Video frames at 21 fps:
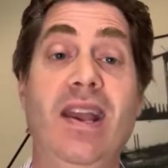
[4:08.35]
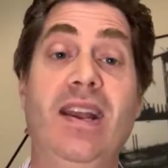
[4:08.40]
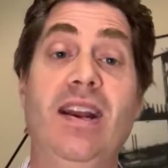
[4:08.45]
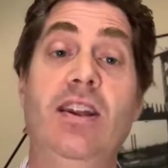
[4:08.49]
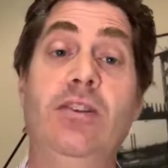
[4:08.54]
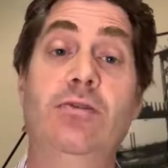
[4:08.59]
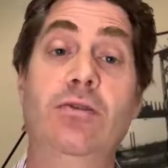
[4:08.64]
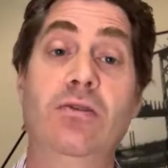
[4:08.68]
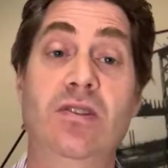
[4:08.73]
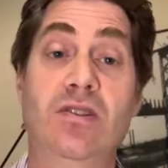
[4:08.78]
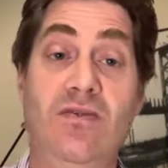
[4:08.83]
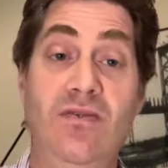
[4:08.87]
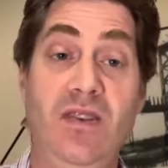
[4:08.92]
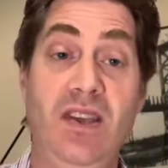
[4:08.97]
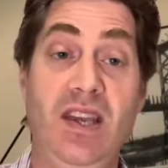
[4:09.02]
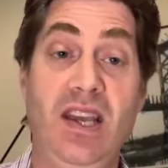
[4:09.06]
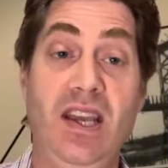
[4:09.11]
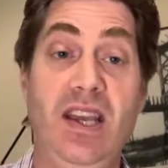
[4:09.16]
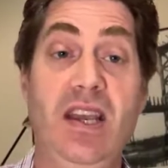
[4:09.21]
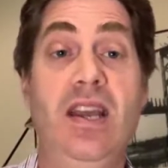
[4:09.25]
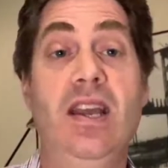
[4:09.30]
an entrance
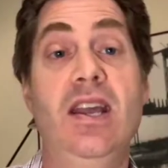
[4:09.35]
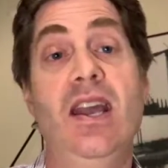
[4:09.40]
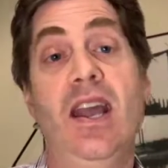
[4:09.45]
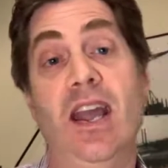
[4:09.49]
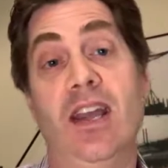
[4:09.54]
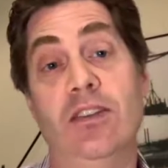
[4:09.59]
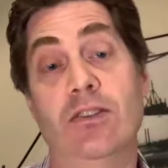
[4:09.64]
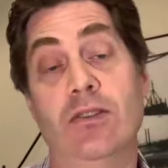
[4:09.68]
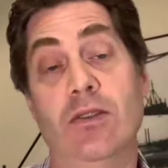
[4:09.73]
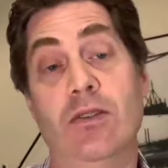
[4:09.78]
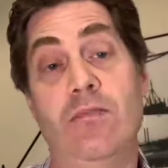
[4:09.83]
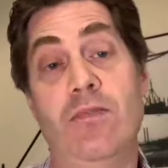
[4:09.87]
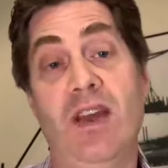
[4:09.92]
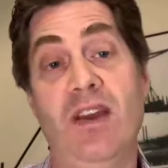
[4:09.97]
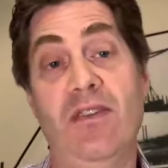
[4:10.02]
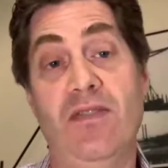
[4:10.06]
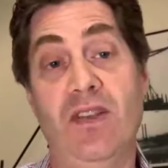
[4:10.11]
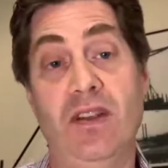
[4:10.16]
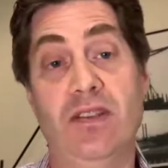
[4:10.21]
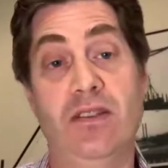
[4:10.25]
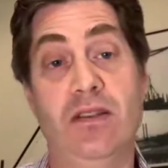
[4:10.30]
fee, and so the
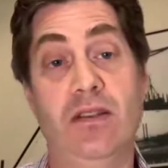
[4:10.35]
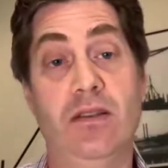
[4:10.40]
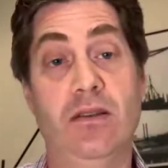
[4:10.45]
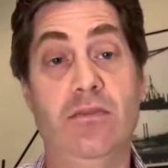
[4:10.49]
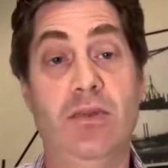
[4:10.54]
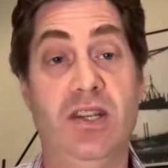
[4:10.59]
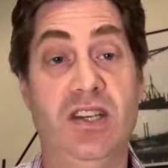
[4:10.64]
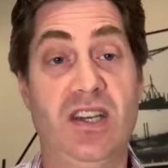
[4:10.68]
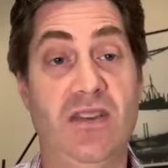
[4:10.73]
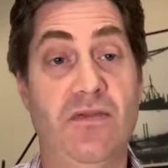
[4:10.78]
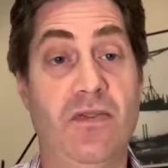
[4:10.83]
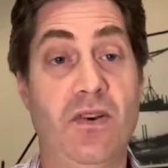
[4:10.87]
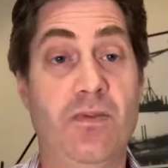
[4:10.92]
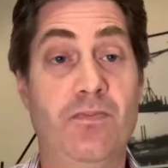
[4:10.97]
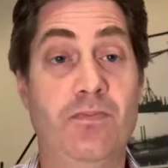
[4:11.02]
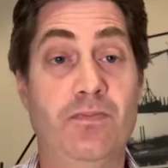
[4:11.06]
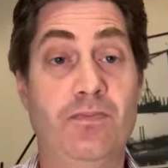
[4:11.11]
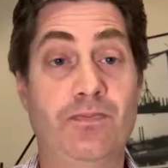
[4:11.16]
benefit is a little bit different.